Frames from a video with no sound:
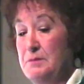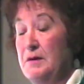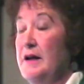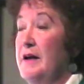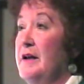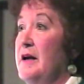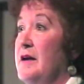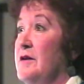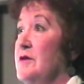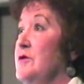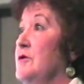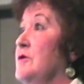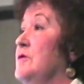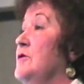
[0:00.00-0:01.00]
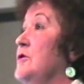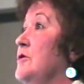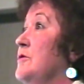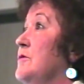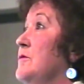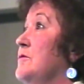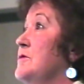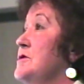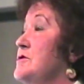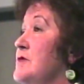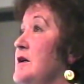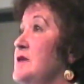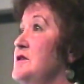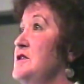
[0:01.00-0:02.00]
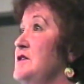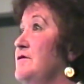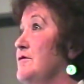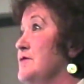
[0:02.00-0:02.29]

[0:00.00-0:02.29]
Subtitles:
to plan out a new strategy